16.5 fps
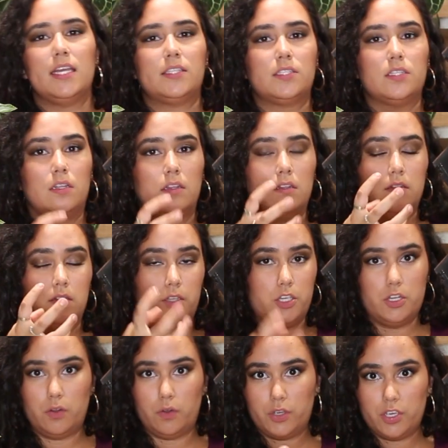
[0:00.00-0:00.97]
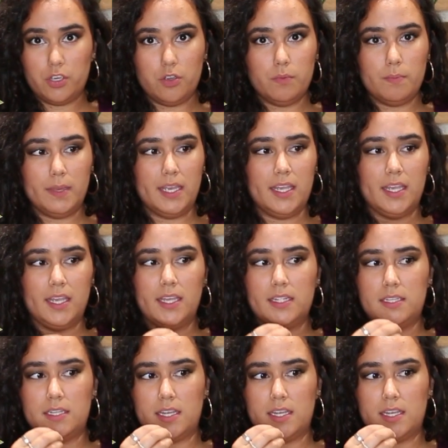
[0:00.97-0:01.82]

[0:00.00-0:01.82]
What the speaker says: It's humid.